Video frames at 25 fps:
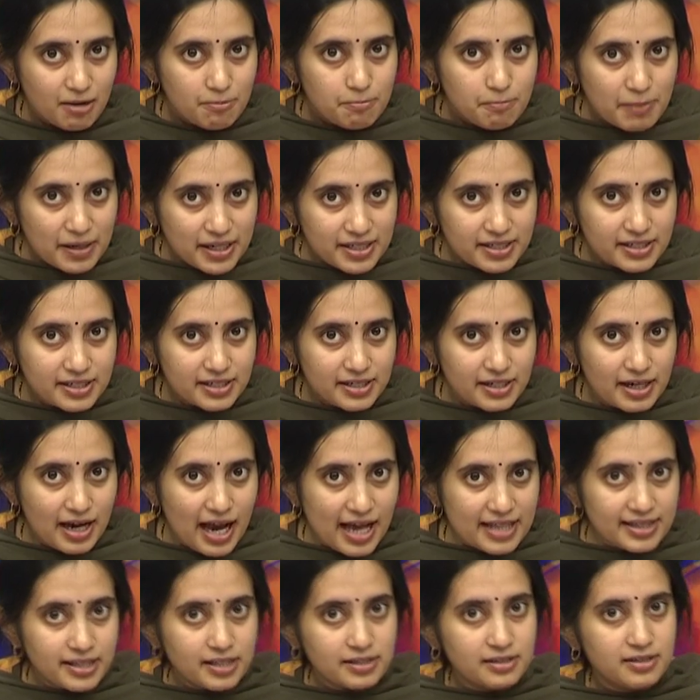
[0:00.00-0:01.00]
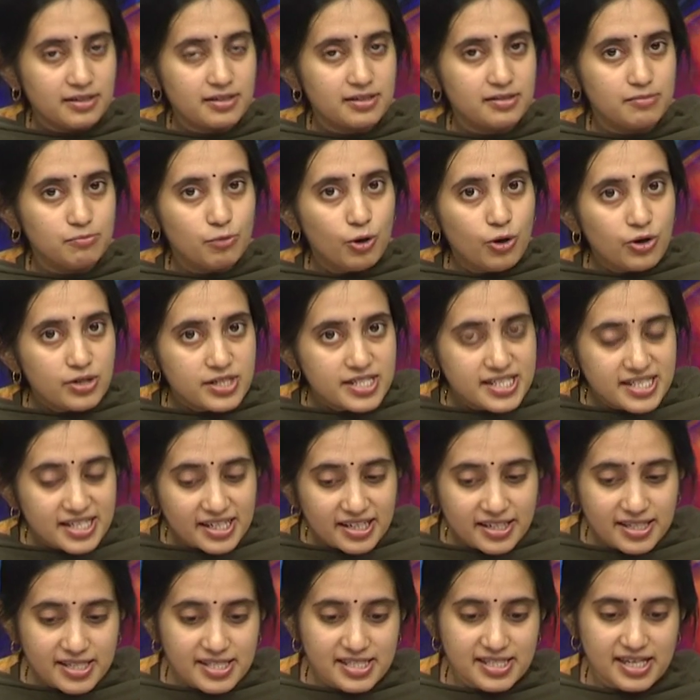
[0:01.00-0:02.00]
But at the more
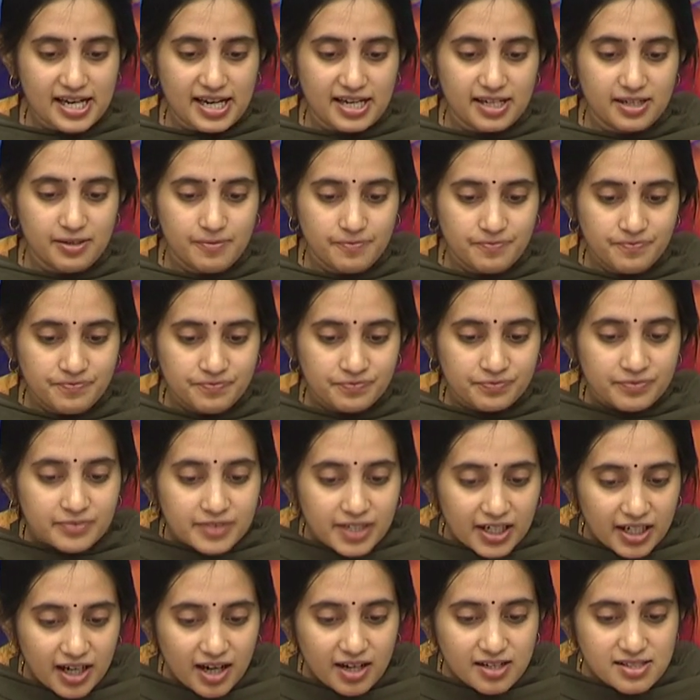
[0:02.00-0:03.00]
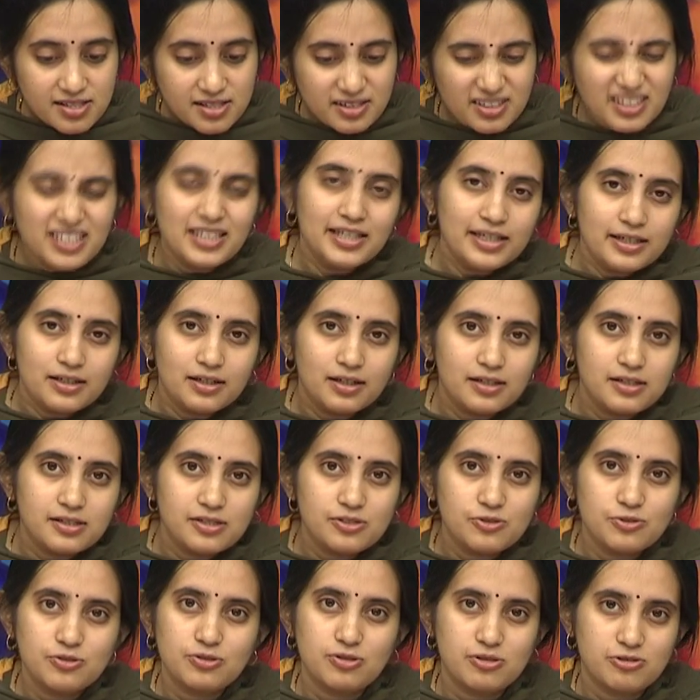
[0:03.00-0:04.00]
serious end, there are certain legal
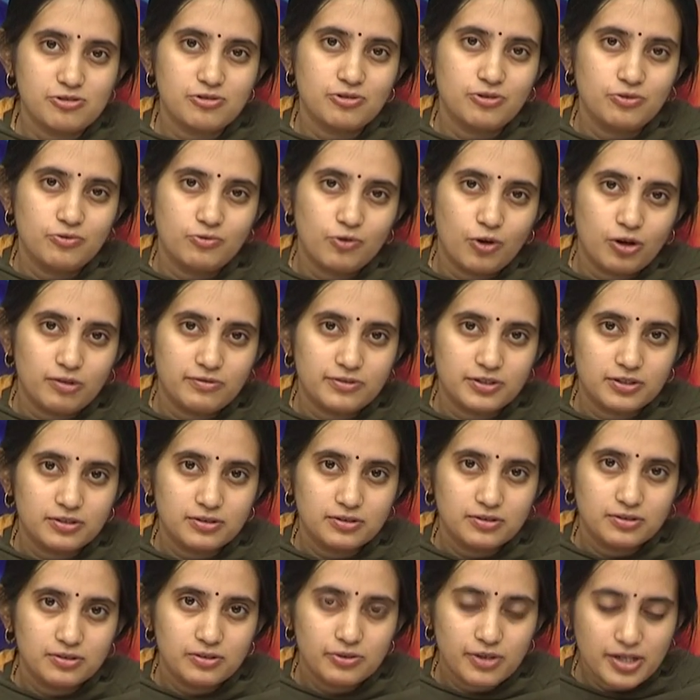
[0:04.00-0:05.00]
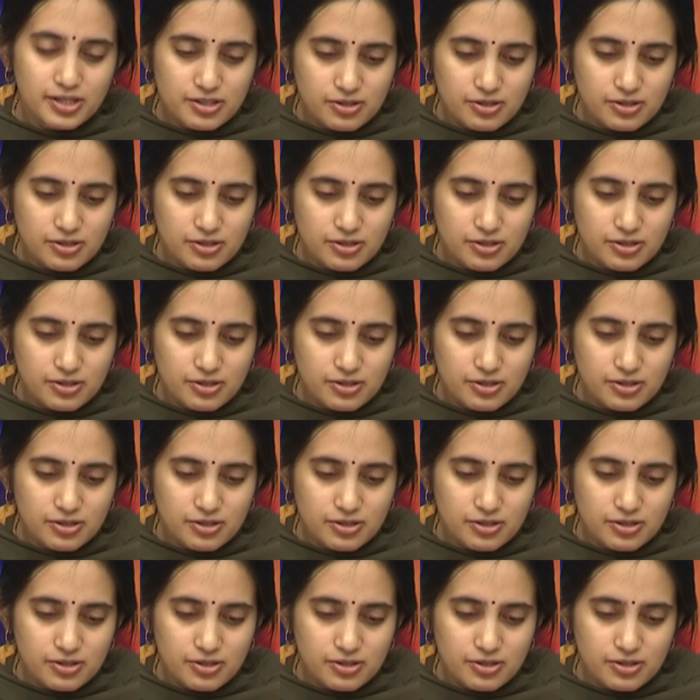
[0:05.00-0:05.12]
issues also involved. Okay,